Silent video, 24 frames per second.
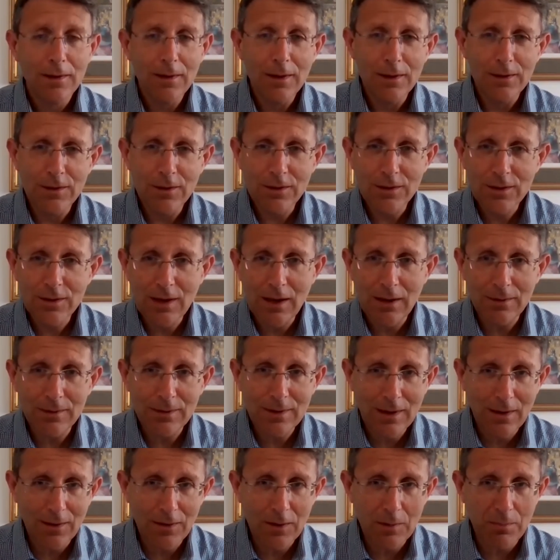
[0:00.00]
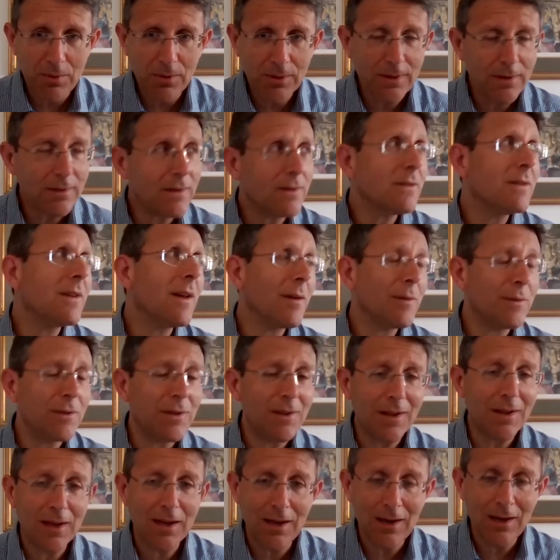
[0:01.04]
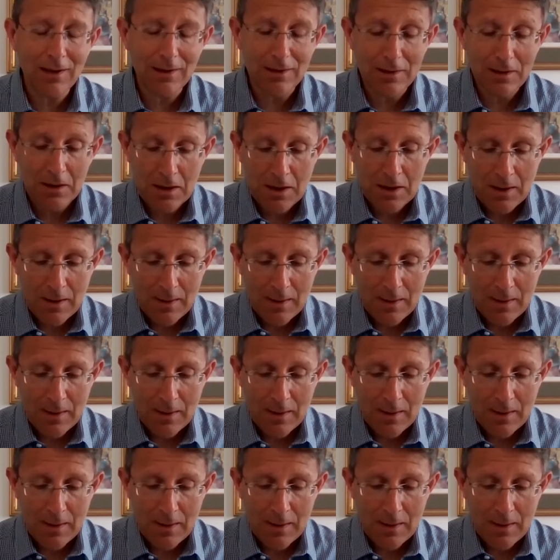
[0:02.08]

They just shout down the bookies, it's Down to the Kid.